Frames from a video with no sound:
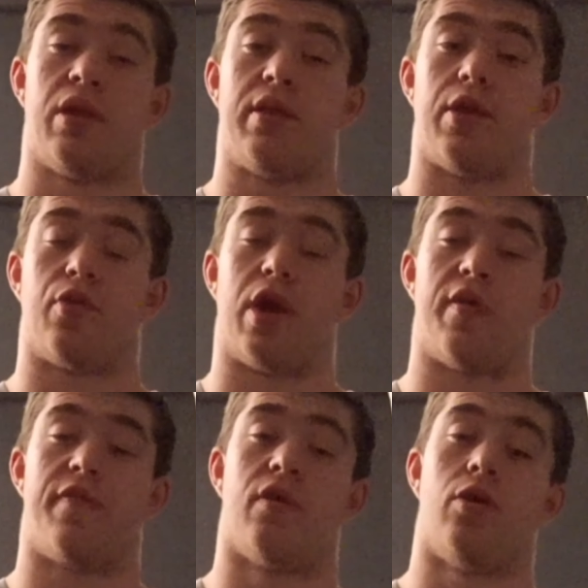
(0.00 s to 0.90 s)
that you have
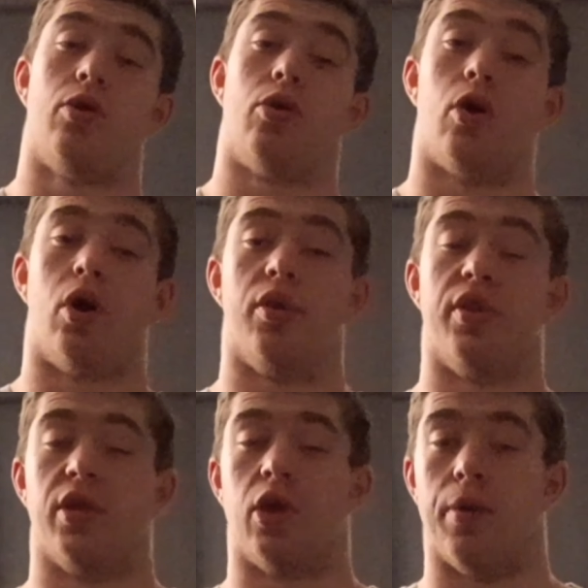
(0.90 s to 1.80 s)
on
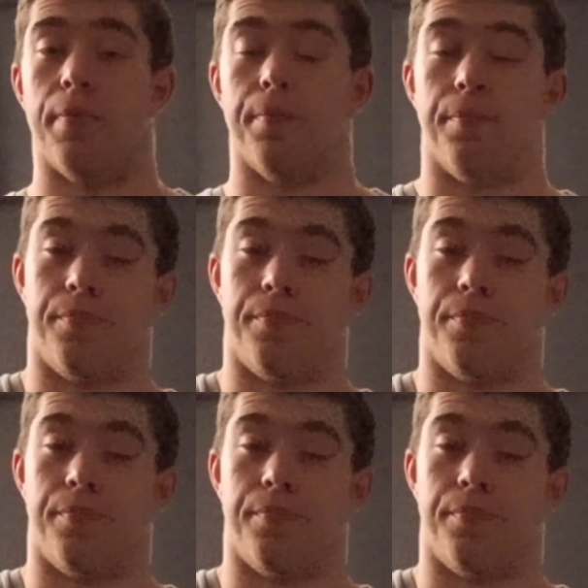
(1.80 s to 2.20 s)
the